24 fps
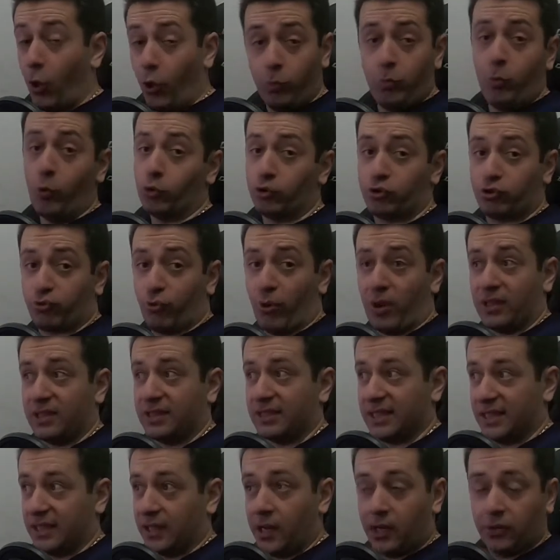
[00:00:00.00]
almost
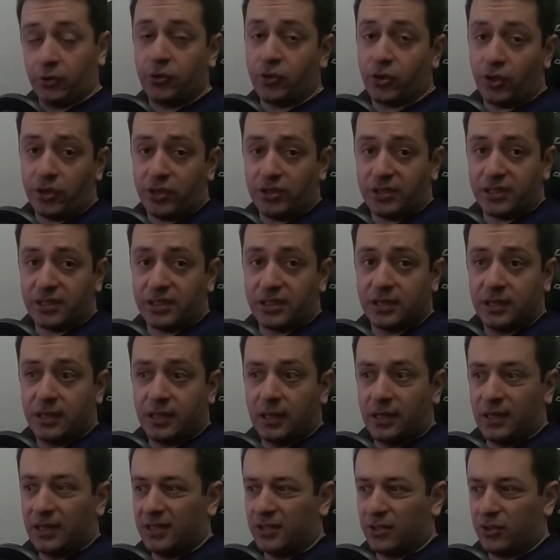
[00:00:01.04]
runs at 100 Hertz.
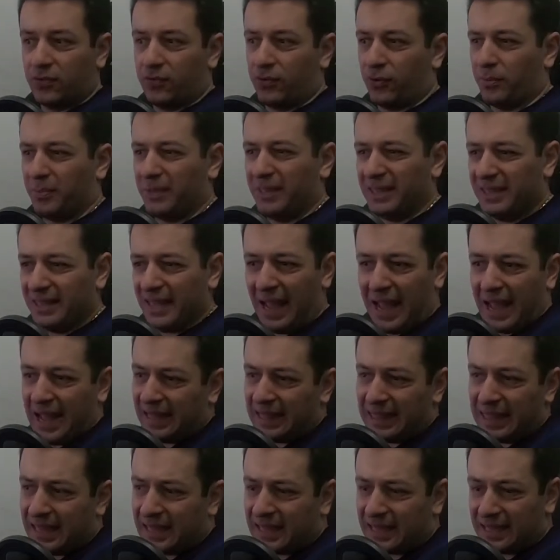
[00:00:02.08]
So for me, I
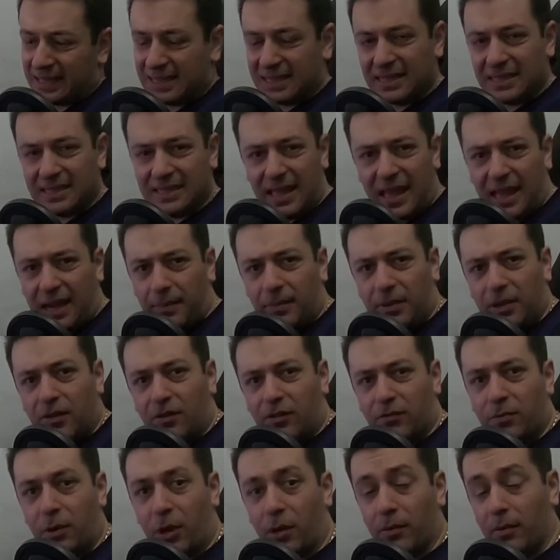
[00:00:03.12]
think it's not a big of
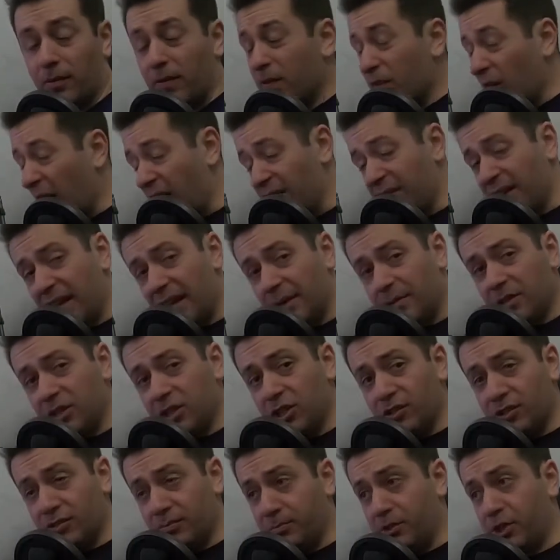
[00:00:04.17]
a problem. If you have an
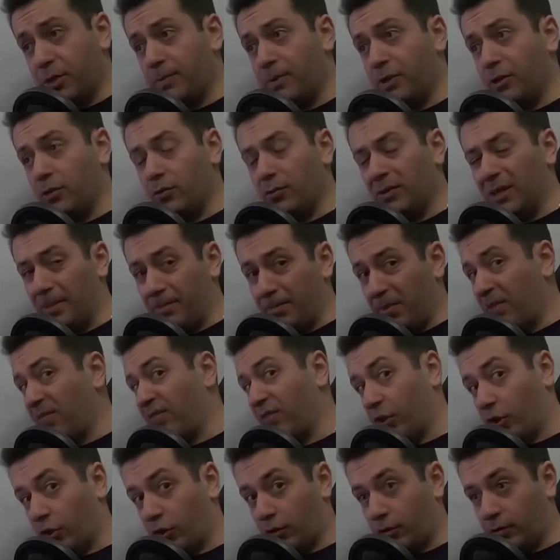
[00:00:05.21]
AMD GPU, the
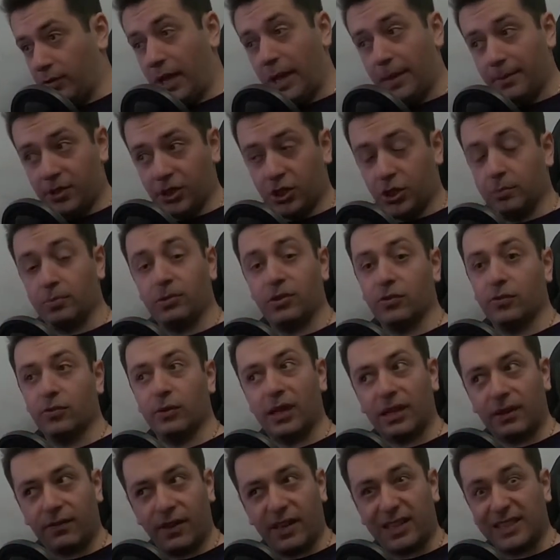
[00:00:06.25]
beefier AMD GPU
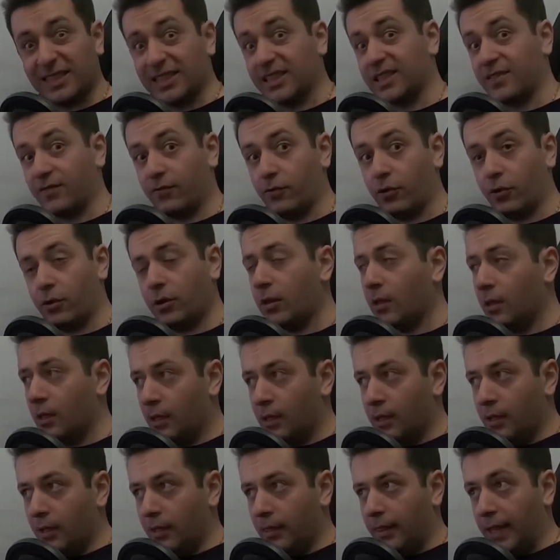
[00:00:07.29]
like Vega 64,
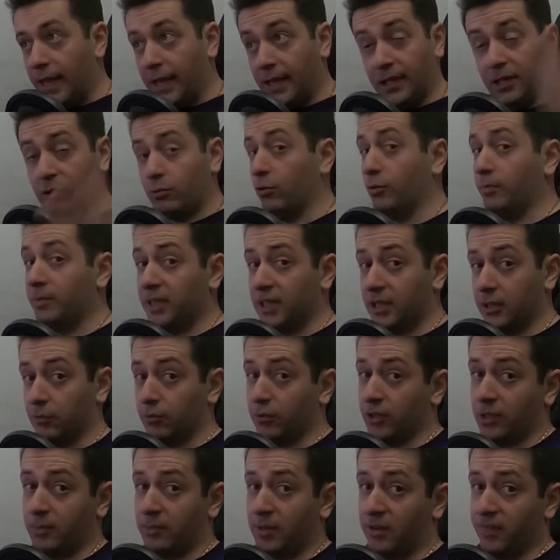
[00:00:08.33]
then it will be
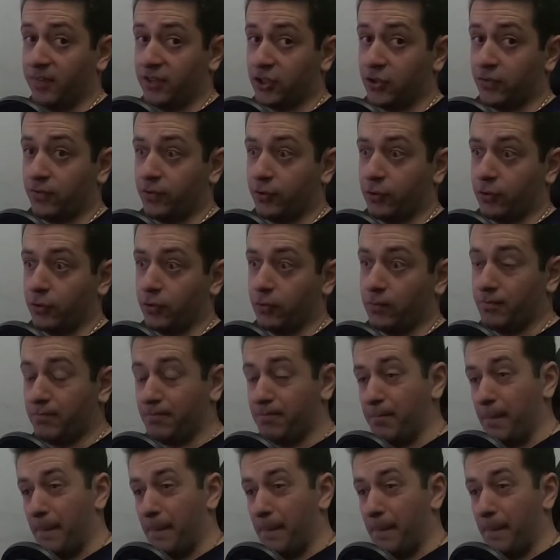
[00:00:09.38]
really beneficial for you.